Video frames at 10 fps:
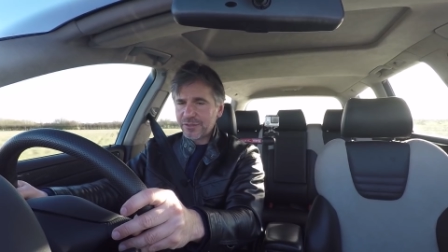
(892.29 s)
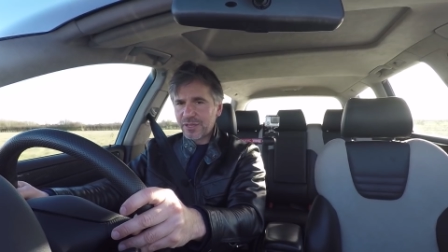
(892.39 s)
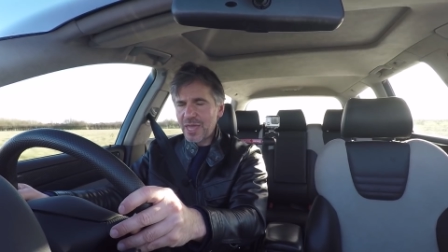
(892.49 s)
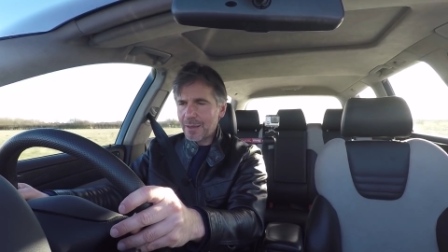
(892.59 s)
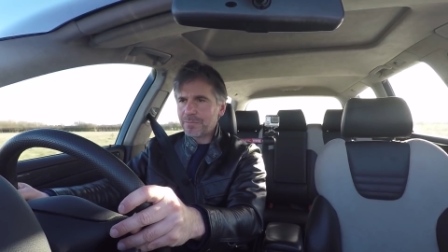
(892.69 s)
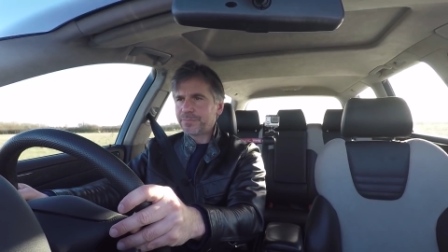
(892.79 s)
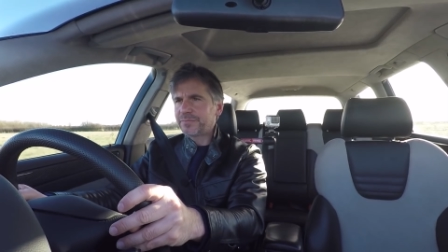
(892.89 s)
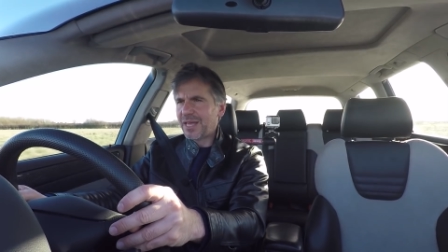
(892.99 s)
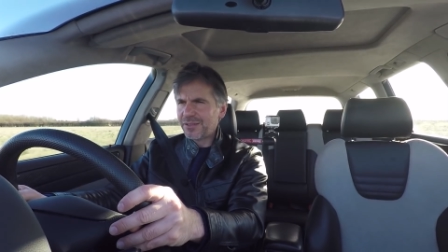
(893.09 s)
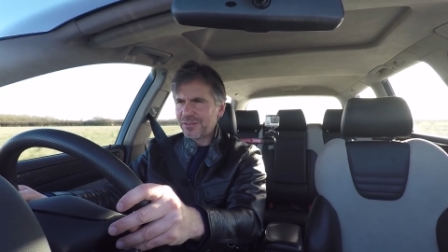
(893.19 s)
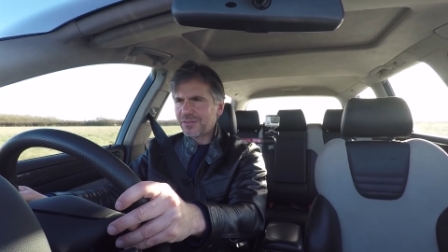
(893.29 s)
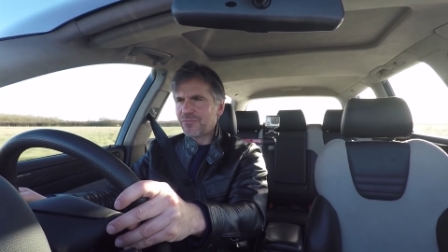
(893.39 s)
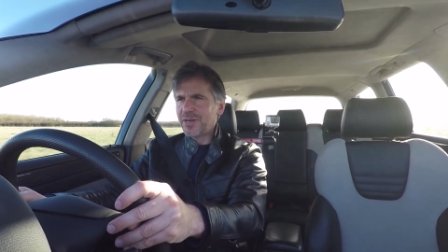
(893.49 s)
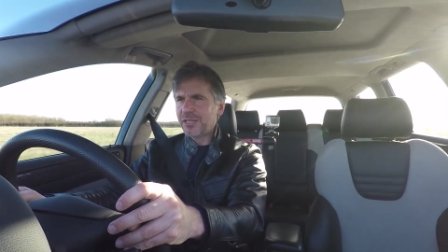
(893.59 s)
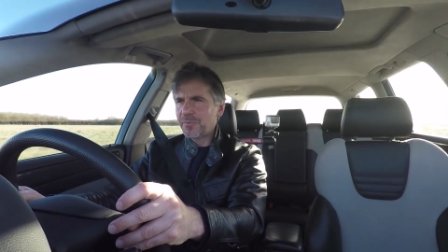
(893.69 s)
So yeah, that's
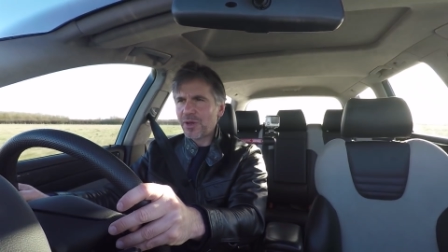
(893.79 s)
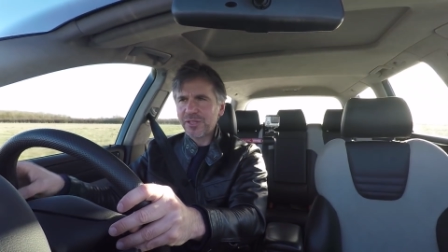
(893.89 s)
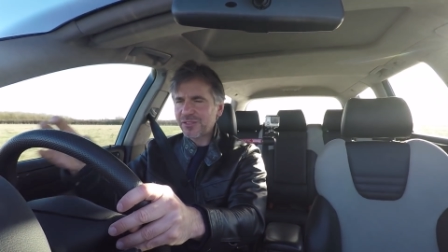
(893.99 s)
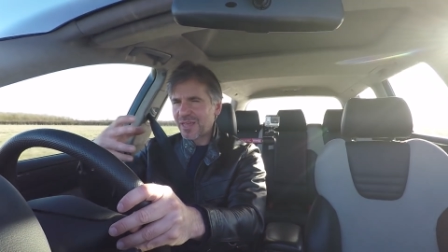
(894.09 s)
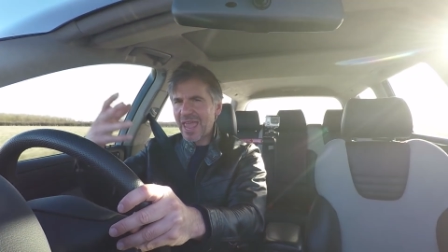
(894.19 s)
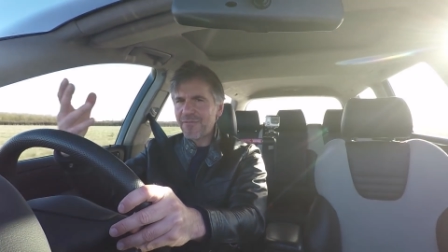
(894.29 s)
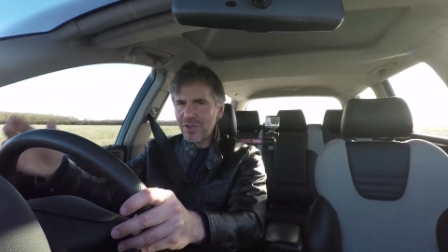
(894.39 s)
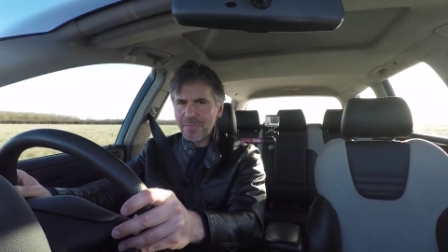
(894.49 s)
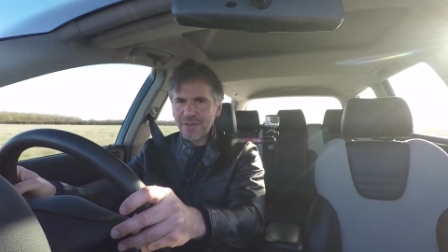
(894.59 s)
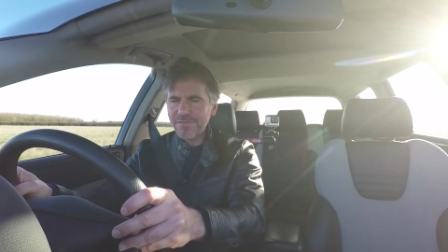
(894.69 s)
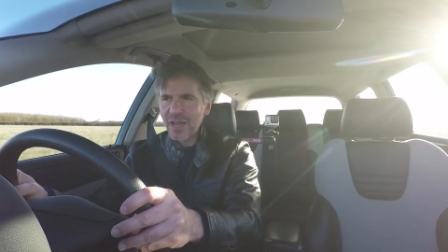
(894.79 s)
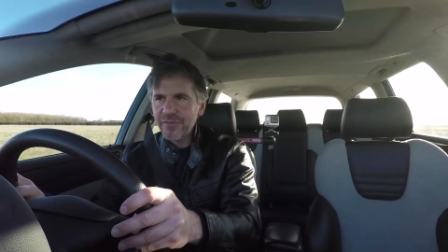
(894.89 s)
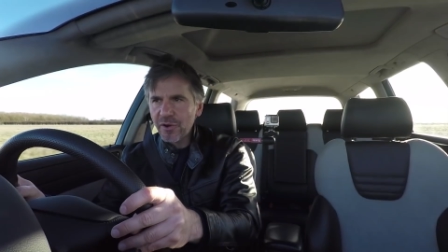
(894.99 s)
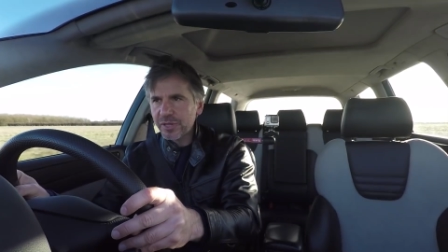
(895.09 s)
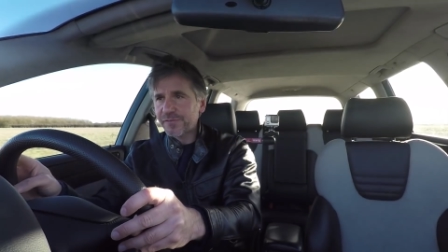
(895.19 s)
really surprising. So every B5
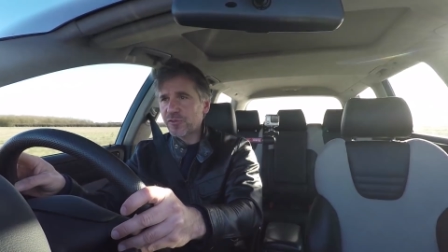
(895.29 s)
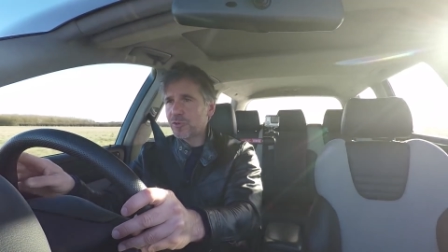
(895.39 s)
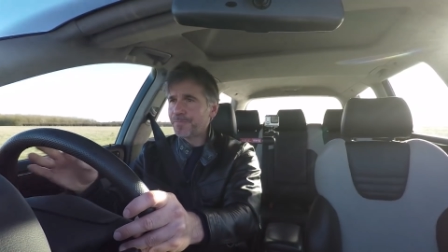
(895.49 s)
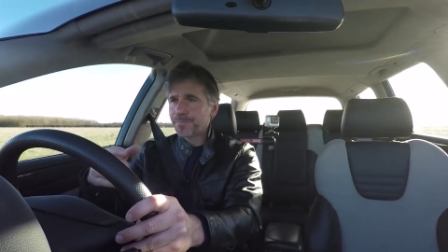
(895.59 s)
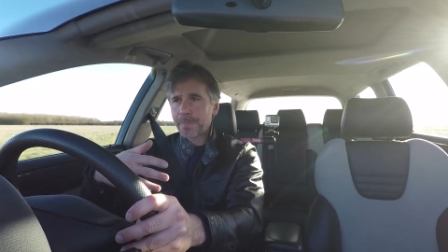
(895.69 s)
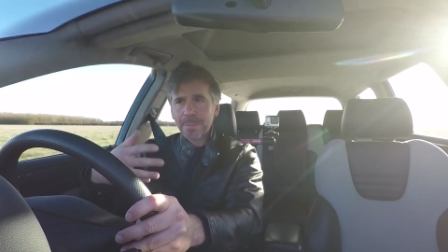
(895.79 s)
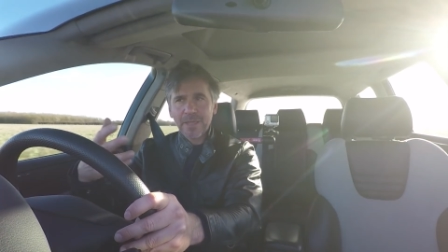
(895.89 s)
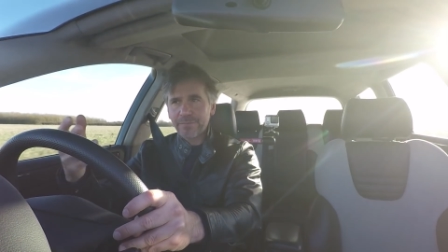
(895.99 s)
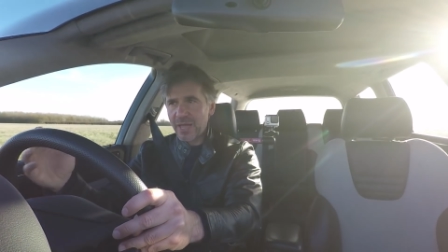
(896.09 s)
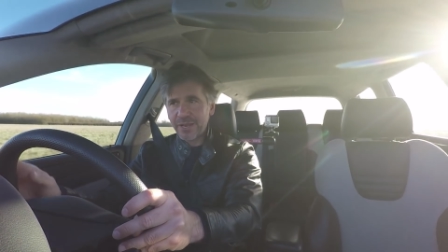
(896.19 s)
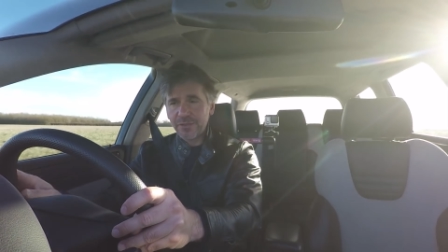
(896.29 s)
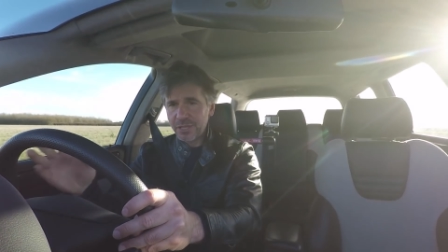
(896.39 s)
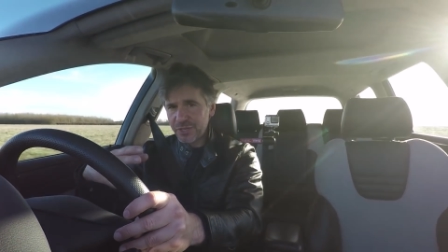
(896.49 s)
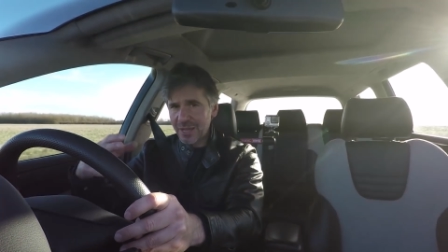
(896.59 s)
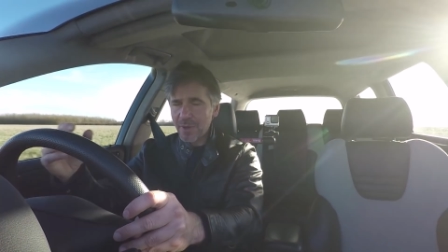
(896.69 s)
RS4 and
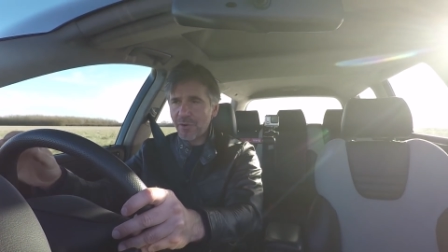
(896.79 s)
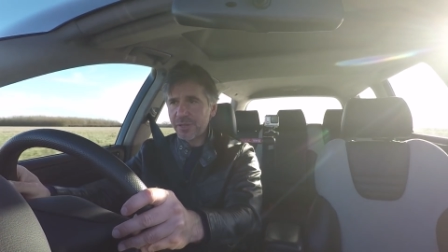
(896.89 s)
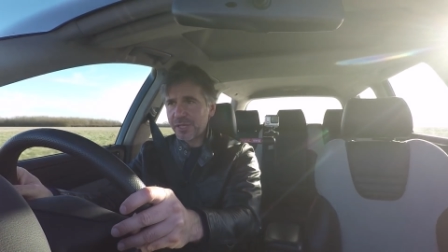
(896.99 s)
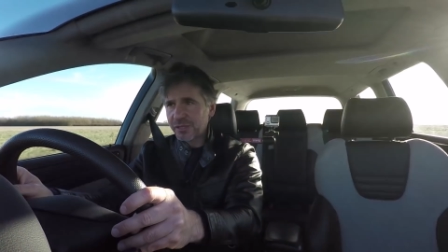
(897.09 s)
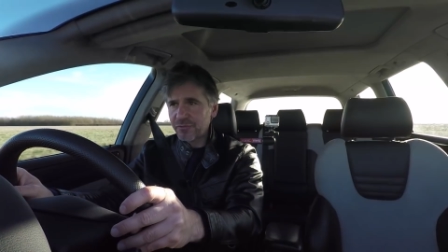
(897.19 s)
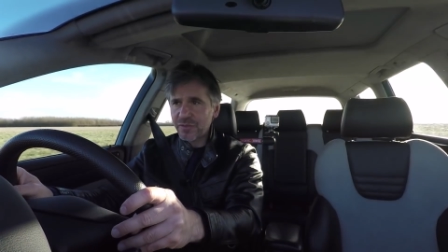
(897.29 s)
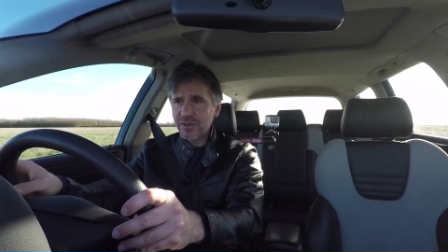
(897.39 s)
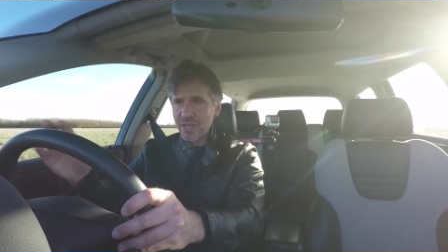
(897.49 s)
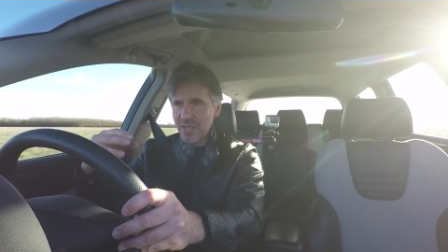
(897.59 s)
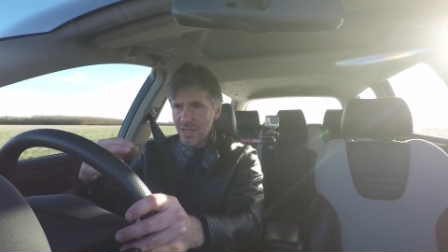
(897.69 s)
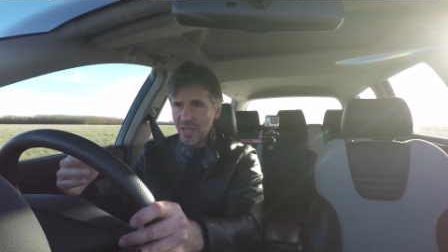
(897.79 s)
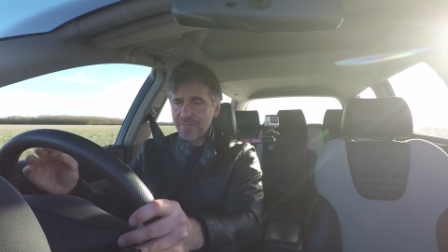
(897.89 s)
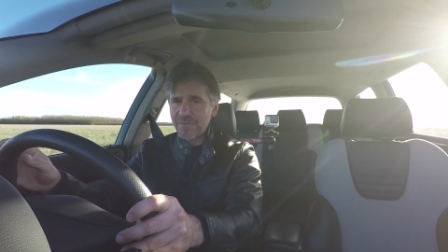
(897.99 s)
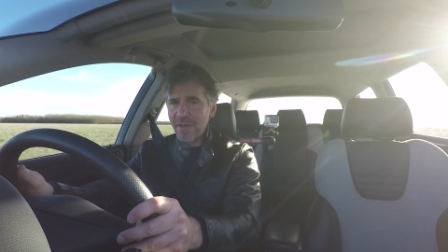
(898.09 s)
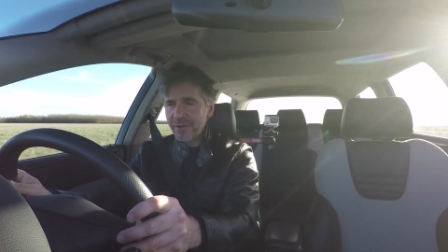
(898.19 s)
this shape RS6 I've driven have
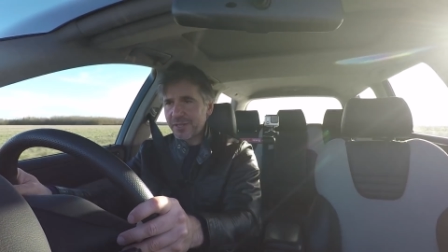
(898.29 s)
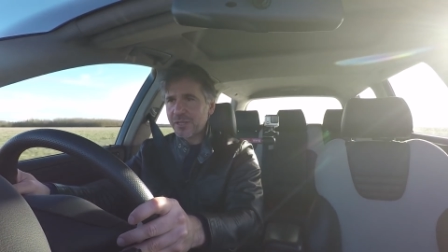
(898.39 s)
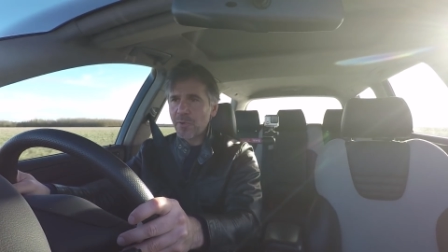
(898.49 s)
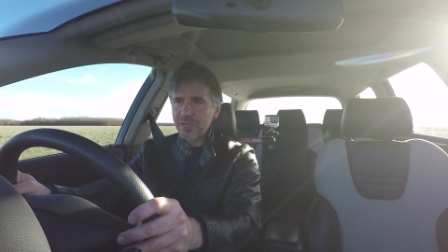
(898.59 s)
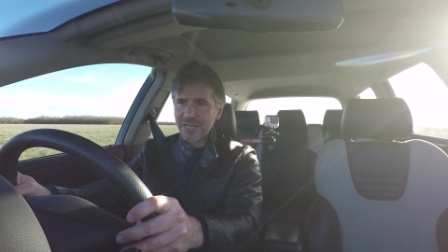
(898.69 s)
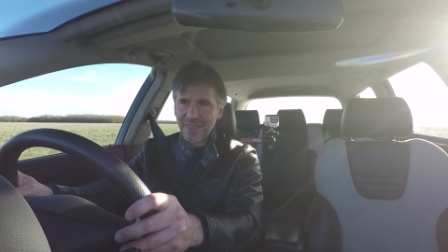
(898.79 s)
been very disappointing in